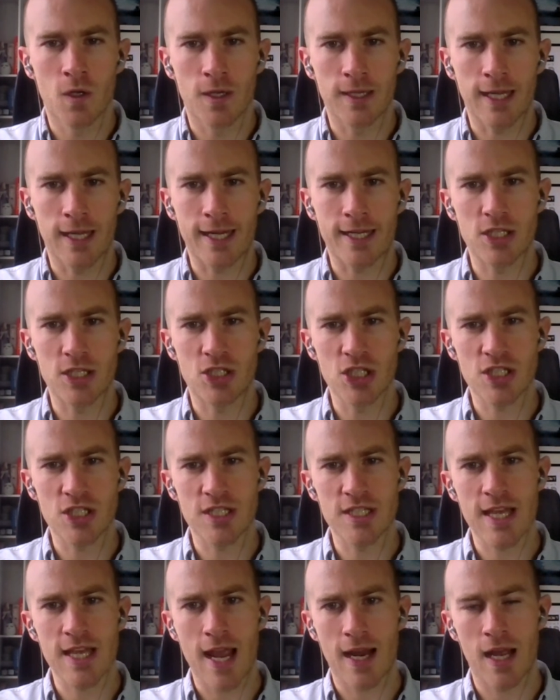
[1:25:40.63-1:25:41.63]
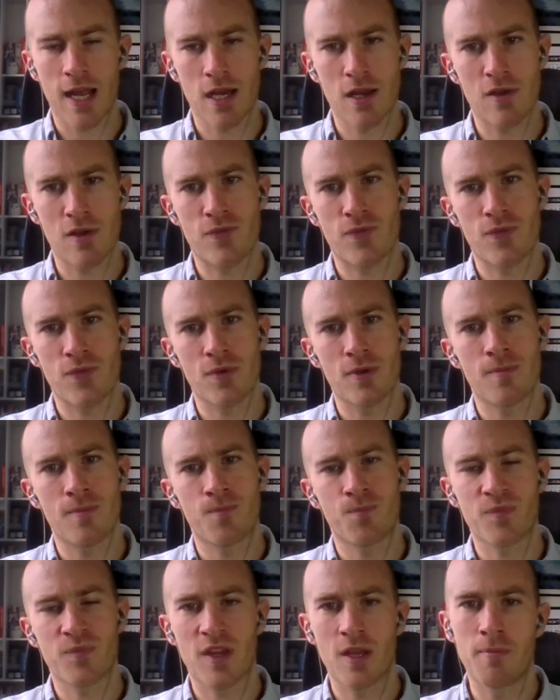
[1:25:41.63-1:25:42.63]
like, just as that kind of
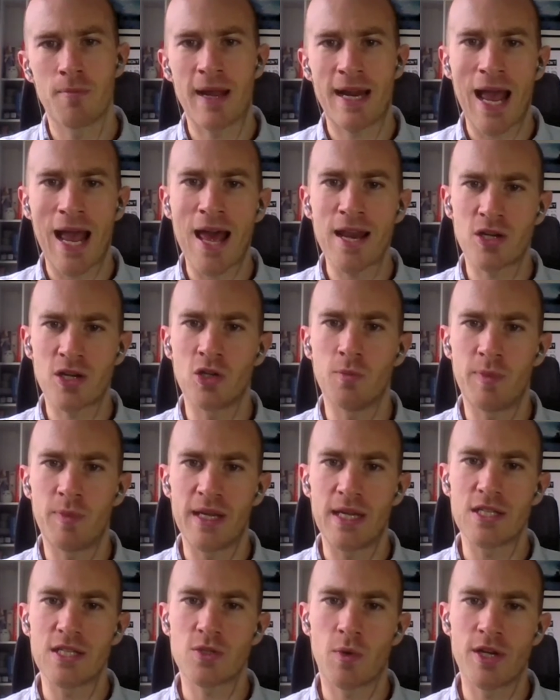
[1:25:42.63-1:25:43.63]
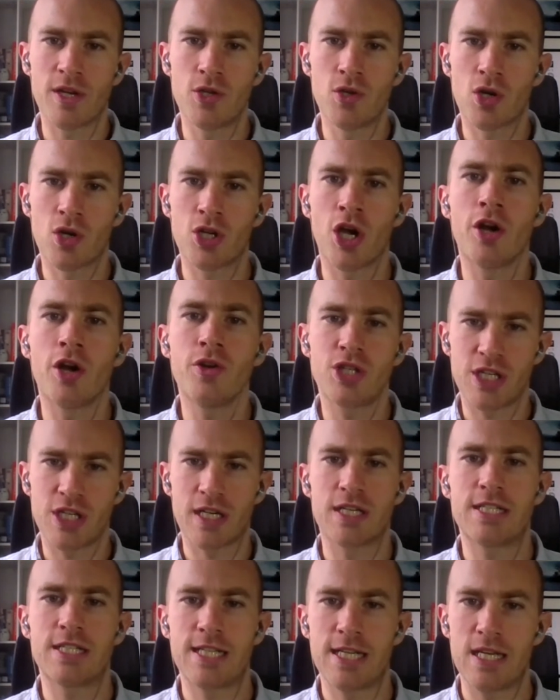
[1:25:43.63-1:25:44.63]
mechanical piece, when you're coaching
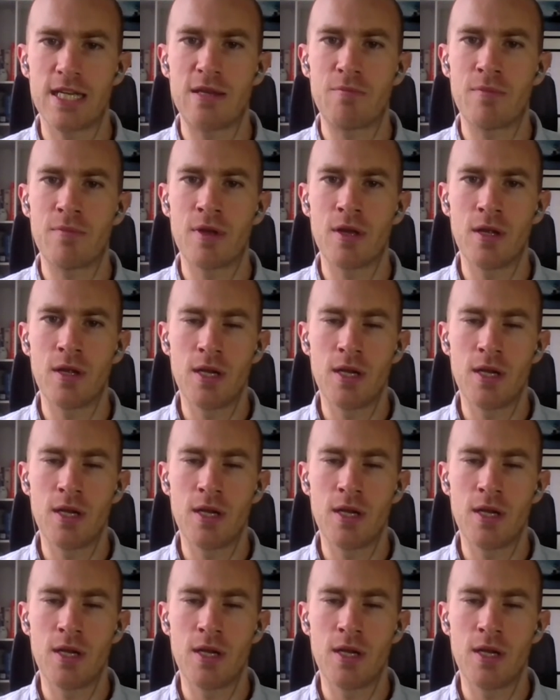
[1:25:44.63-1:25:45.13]
a team,